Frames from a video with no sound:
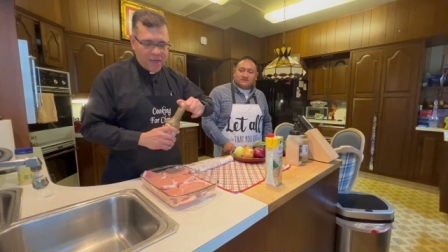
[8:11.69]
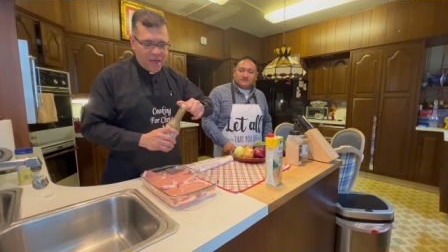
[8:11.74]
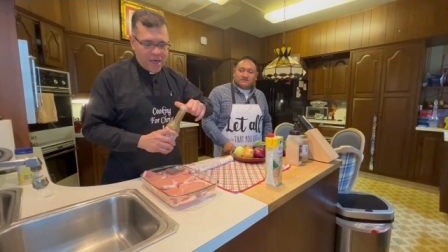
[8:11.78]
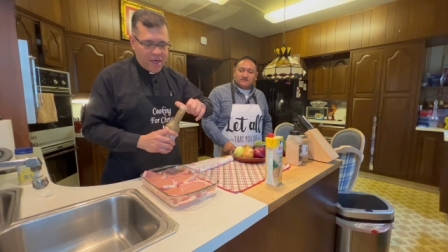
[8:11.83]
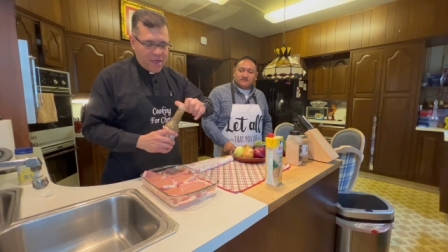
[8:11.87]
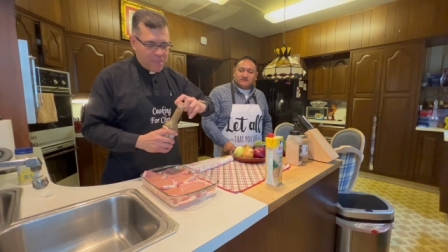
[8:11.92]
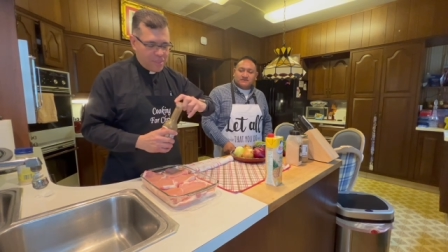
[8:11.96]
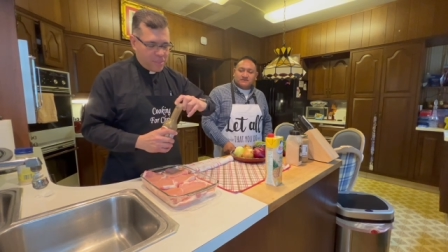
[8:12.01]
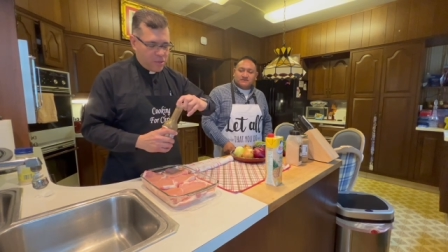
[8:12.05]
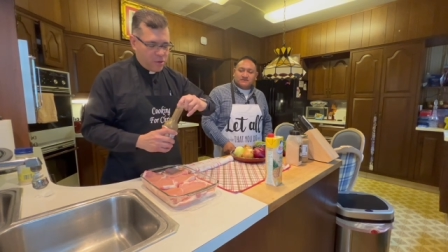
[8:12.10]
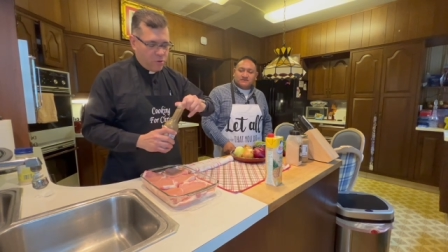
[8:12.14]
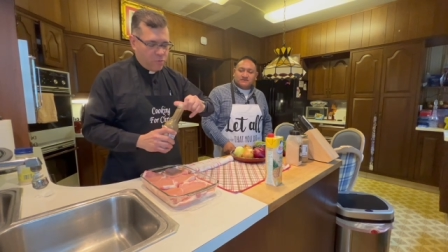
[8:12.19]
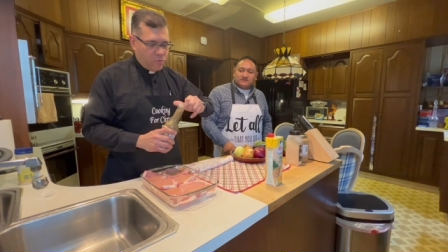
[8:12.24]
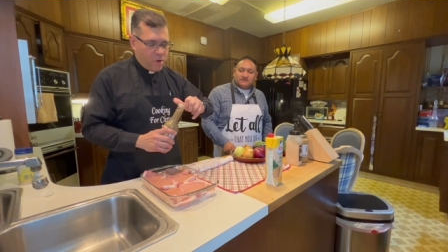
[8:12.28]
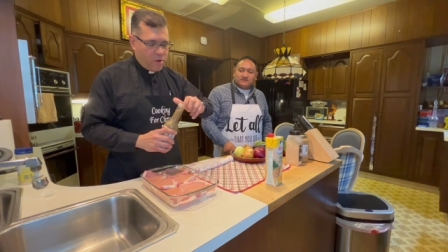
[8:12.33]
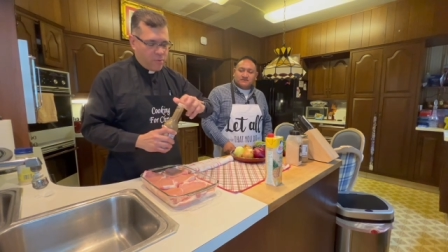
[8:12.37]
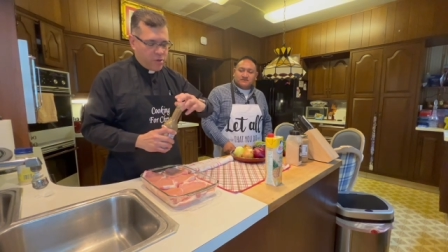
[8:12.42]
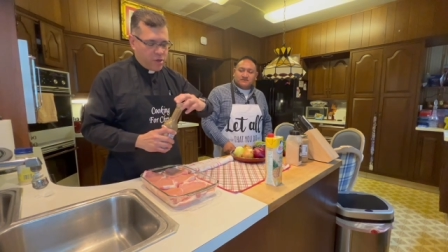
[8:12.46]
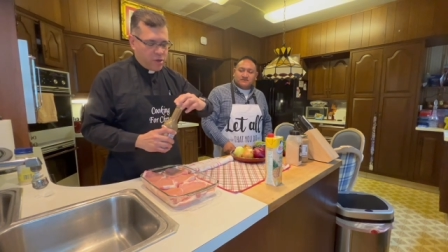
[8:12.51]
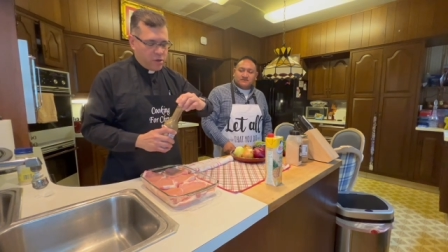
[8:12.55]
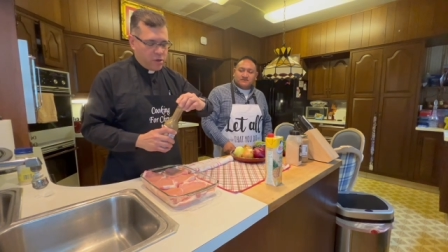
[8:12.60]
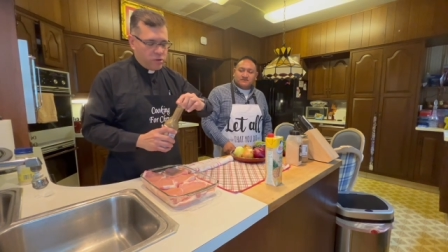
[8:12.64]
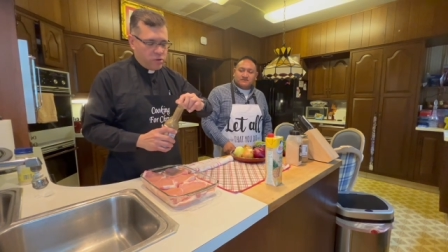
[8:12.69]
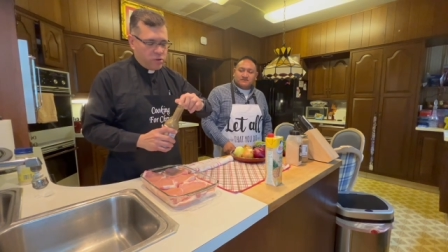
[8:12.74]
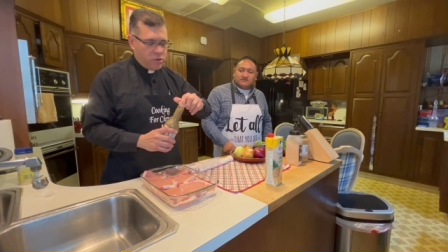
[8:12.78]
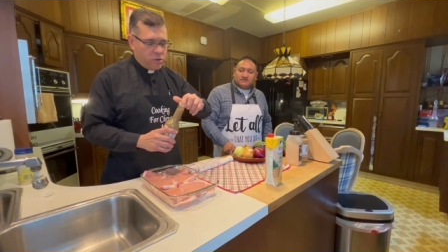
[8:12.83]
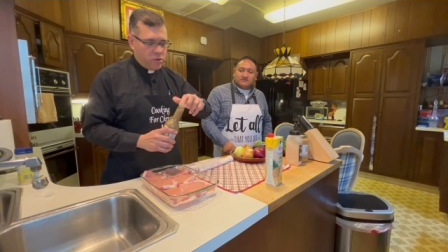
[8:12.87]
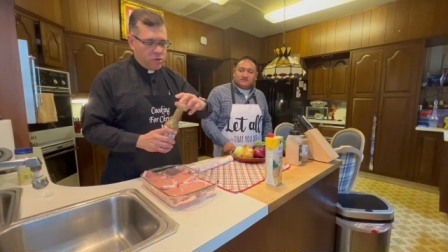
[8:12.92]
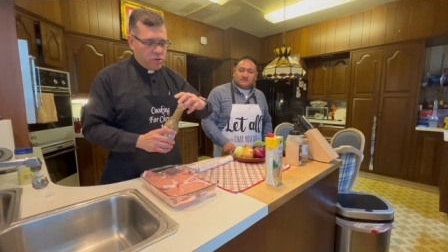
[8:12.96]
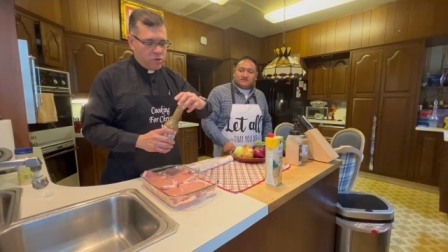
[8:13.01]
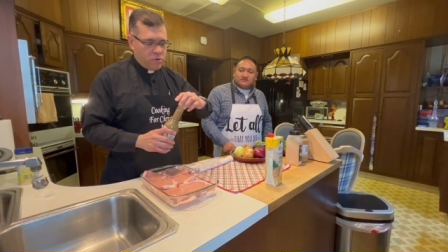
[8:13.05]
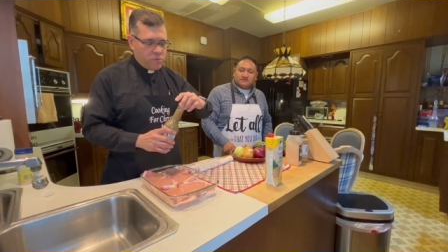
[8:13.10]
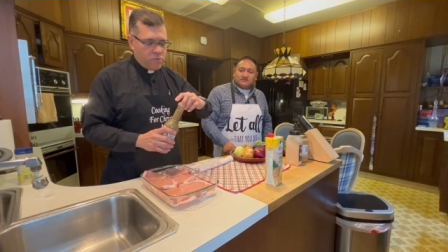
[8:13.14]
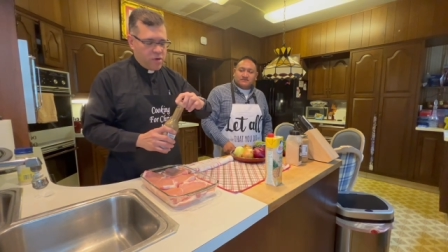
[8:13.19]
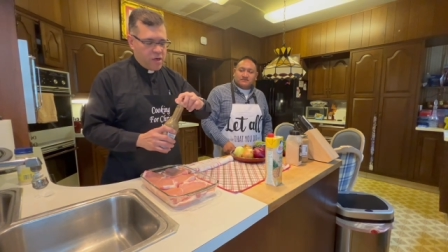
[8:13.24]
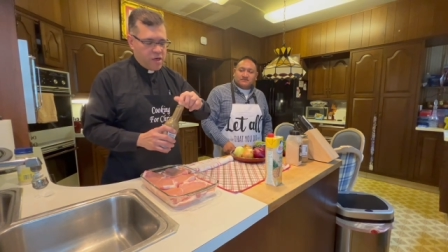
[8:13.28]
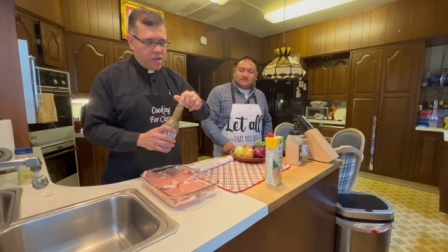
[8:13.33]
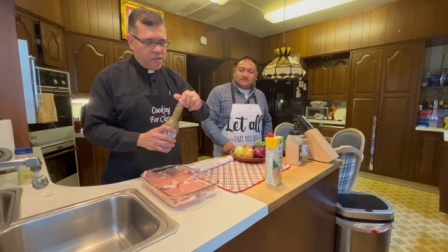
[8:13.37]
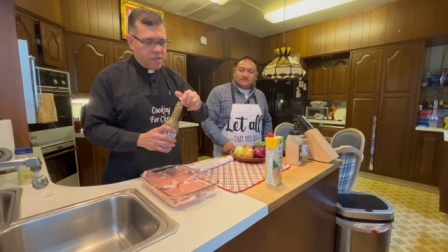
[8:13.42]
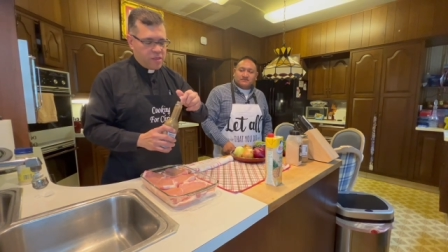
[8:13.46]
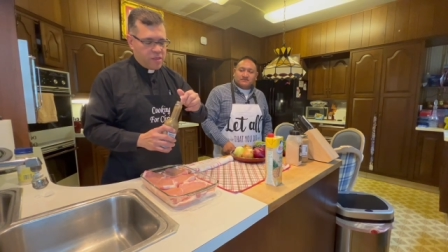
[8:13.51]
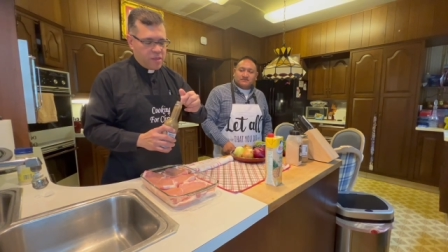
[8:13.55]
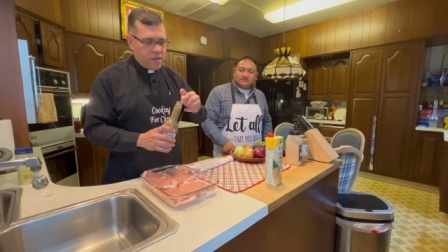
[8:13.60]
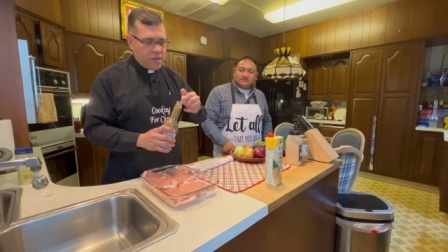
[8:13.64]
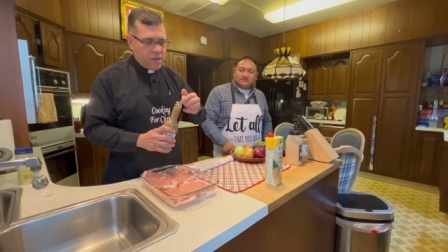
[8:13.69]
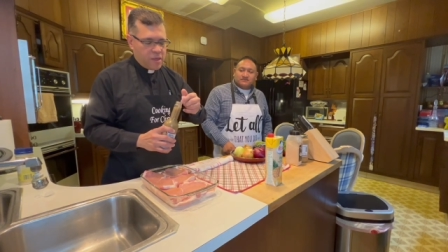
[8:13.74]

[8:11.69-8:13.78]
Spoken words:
And so what we're going to do is,